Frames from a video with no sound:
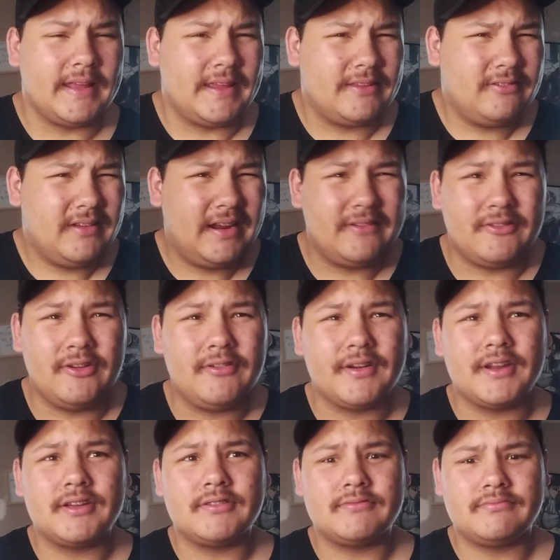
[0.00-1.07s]
It's what I do right
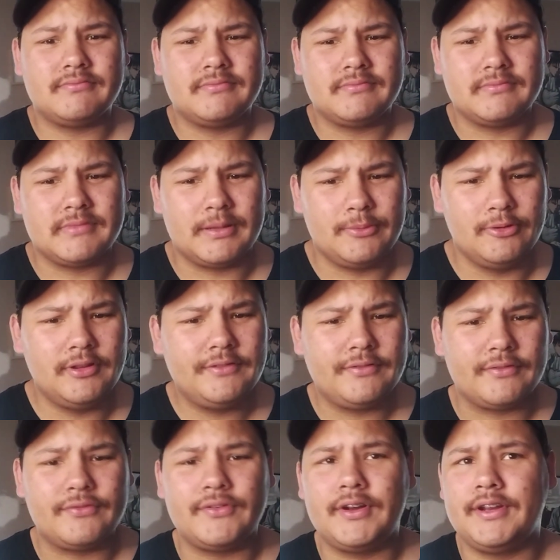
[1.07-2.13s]
now. I'm doing this
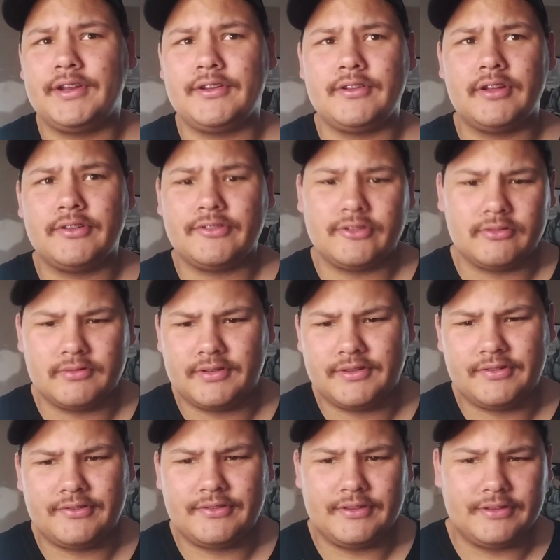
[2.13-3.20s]
for fun and also
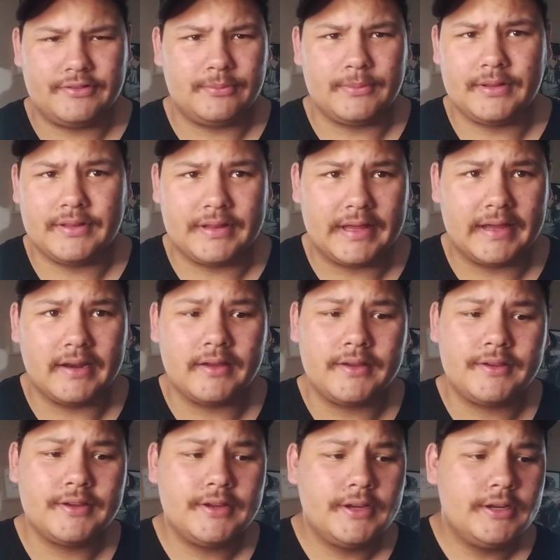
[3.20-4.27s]
it's something that I like.
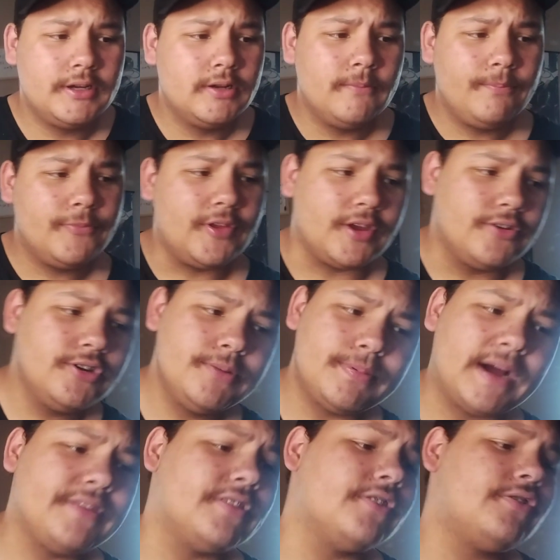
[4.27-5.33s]
So, should you
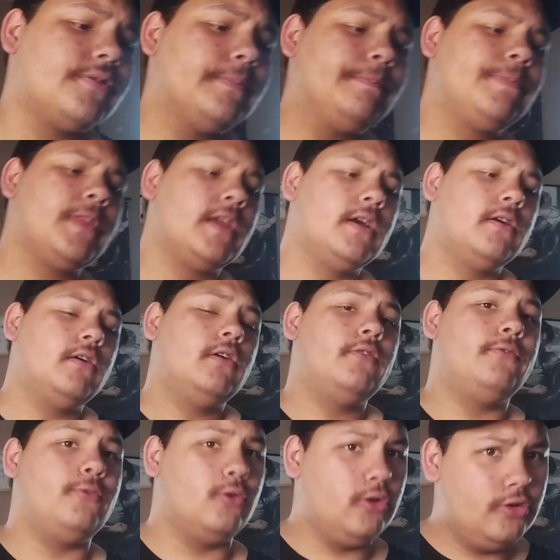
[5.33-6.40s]
buy this?
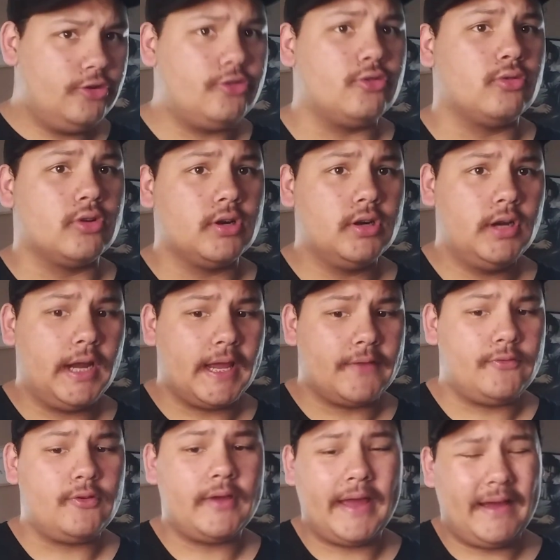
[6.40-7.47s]
For sure,
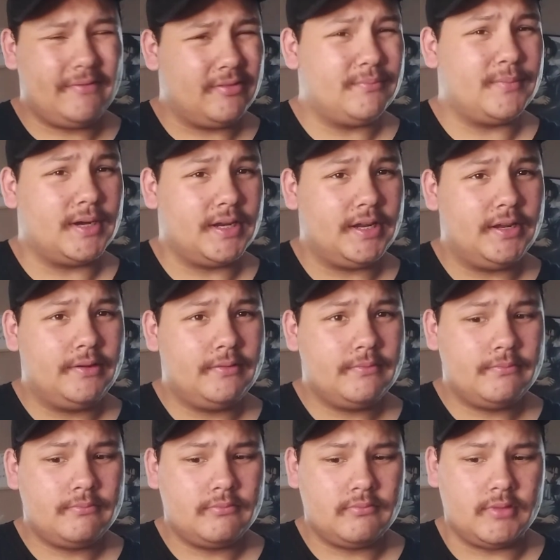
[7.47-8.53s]
if you have the money,
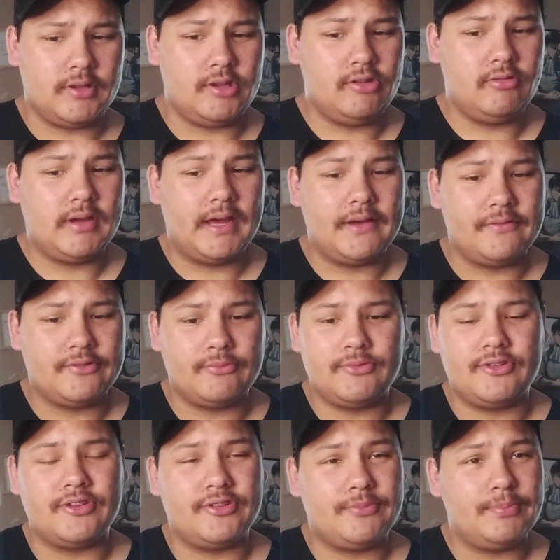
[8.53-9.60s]
you have something
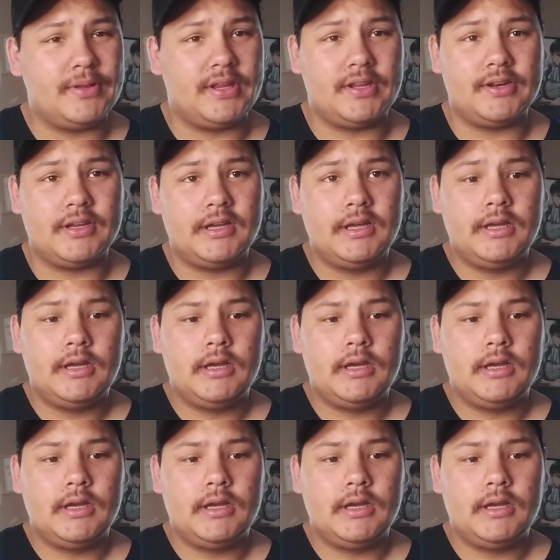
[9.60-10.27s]
to spend.